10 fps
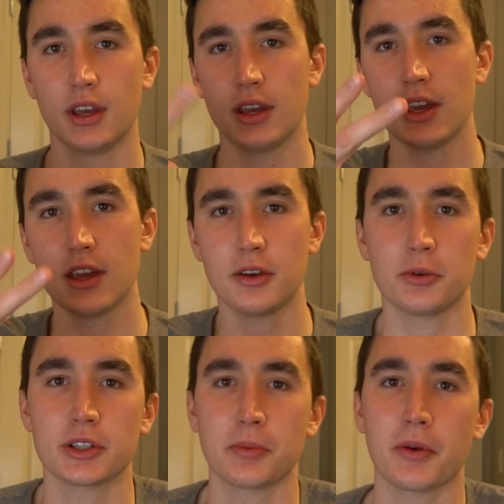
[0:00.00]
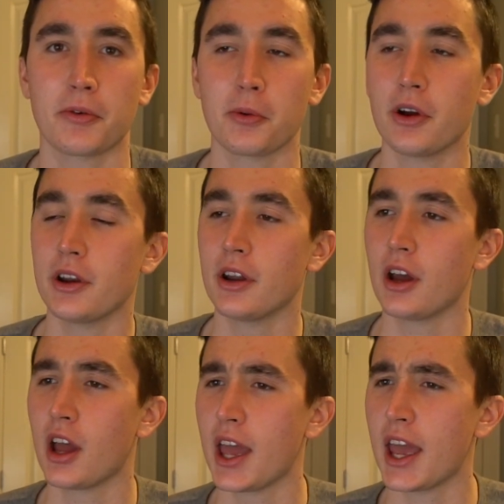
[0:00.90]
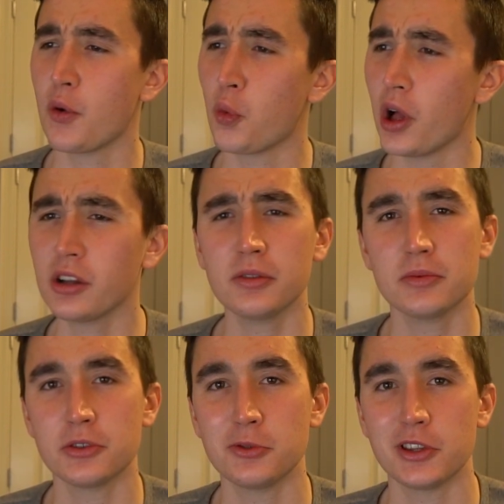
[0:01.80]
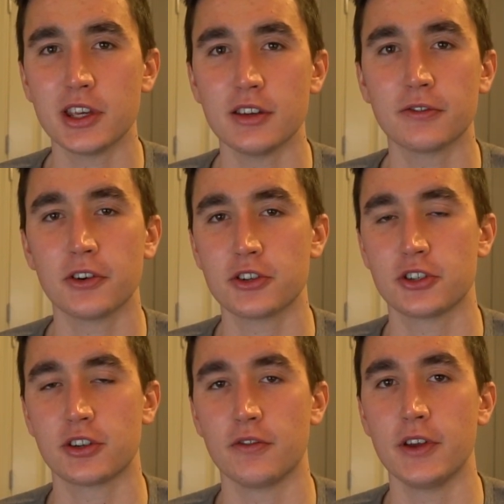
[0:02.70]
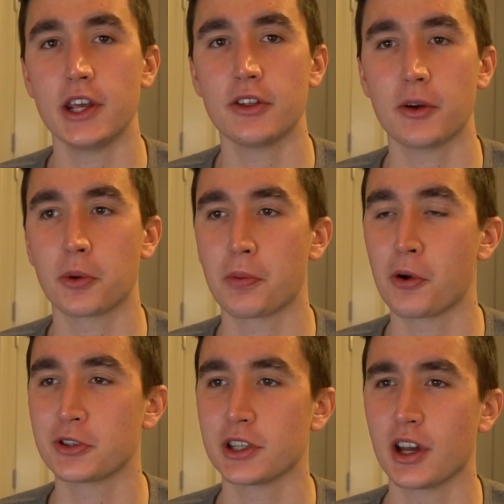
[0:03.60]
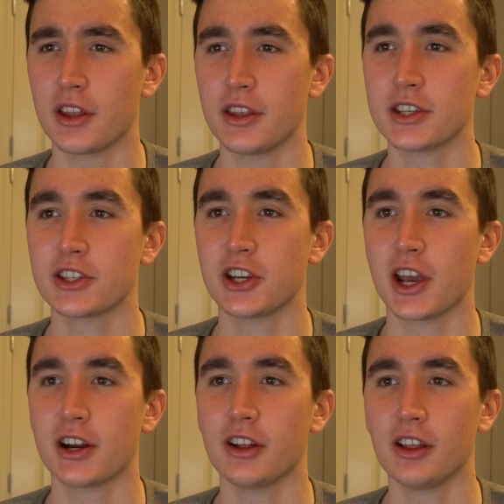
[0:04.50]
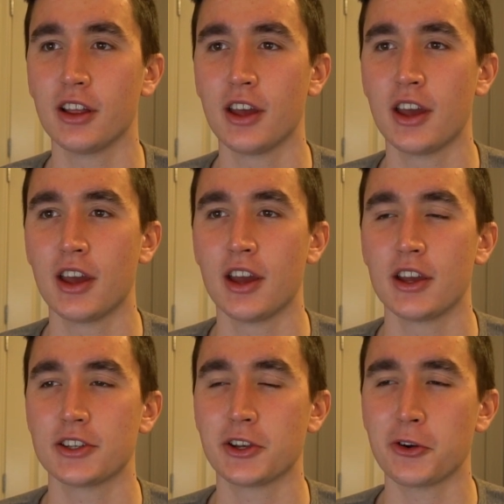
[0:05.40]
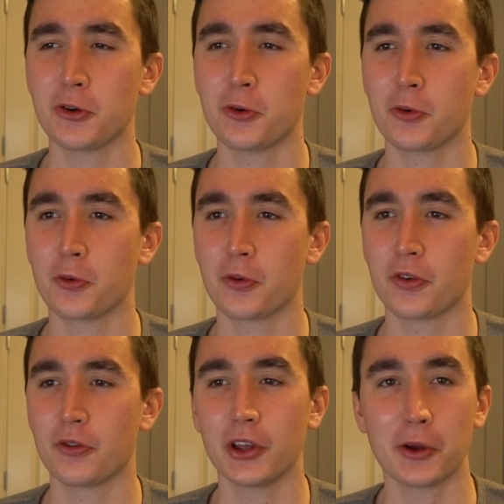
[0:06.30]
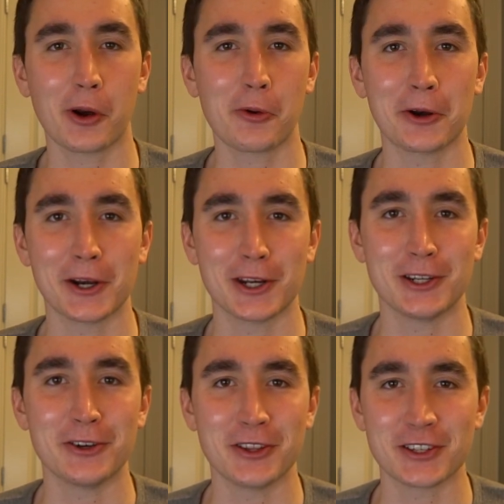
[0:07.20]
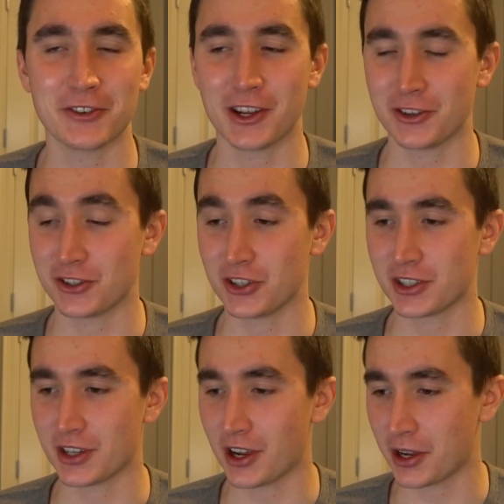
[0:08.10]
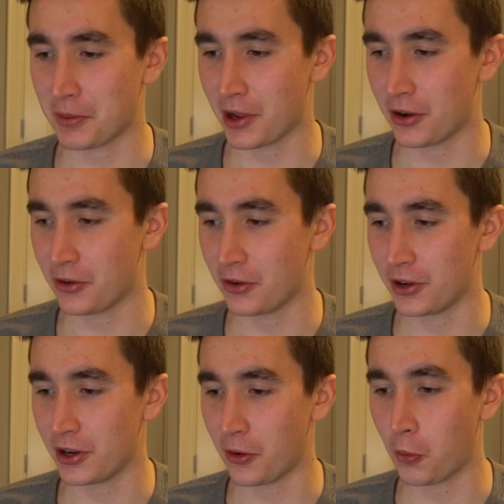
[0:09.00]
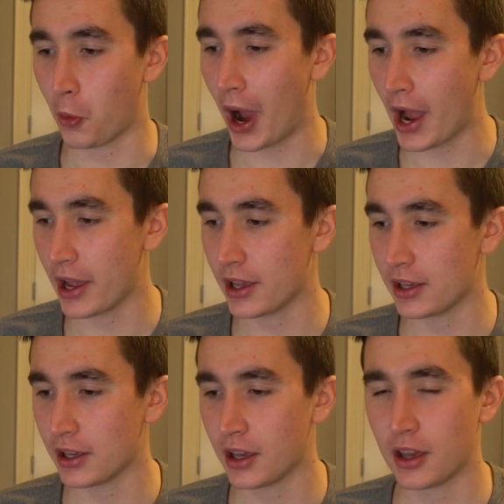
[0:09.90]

Hey, what's up everyone? And welcome to the first video that we're posting on this channel. So really what I wanted to do in this video is just talk about, why